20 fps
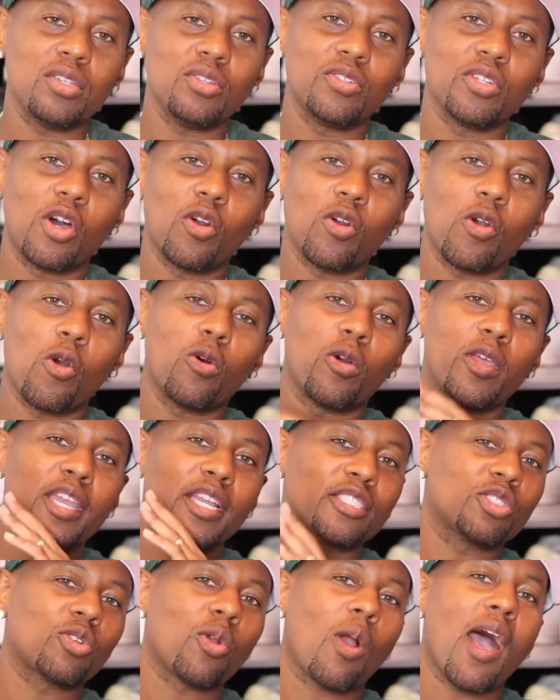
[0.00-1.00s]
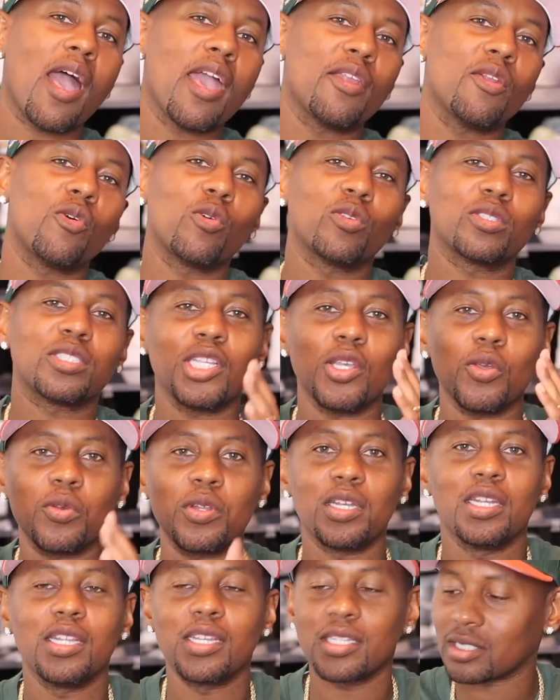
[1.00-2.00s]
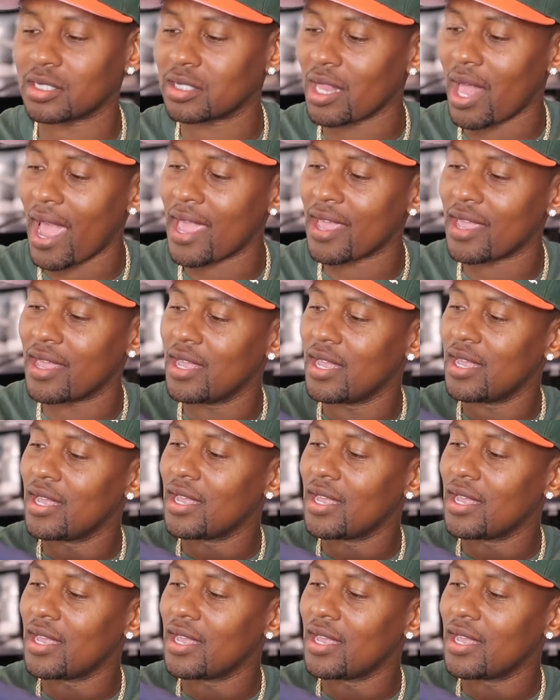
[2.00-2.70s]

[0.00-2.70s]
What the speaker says: you know, go ahead and try it on, see what it looks like.